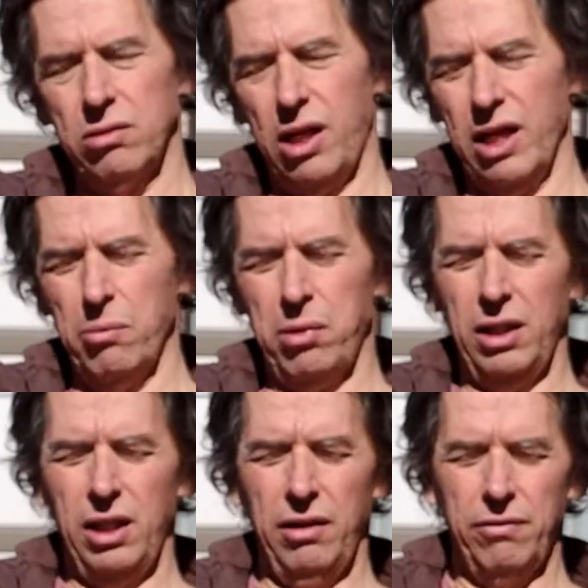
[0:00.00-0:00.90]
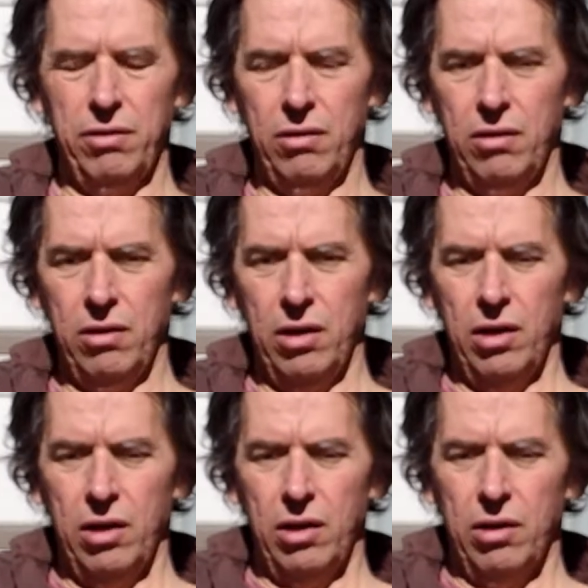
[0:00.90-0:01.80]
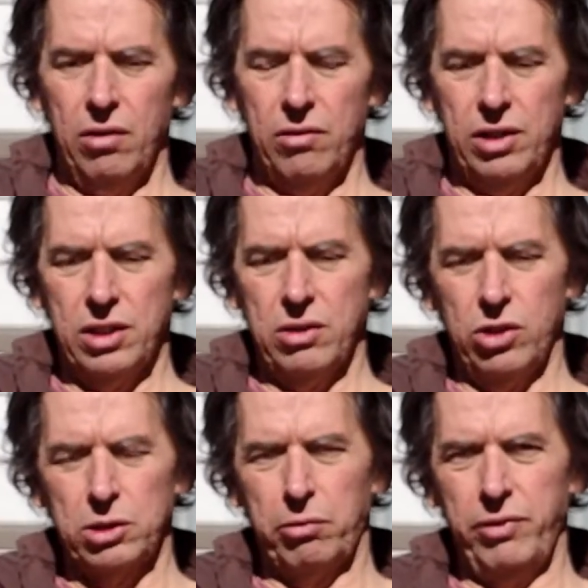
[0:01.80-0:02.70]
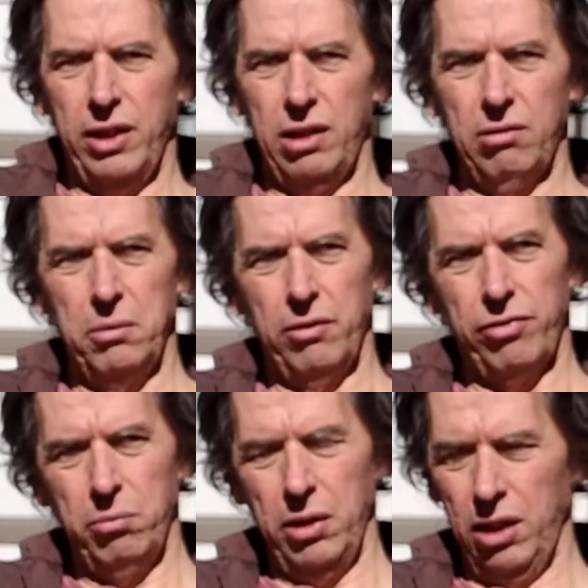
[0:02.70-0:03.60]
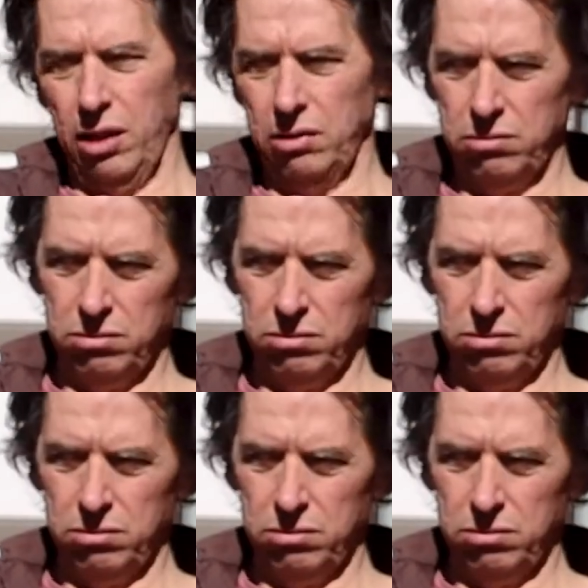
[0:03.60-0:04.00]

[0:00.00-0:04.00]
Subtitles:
Or I don't believe there's laws preventing women from being,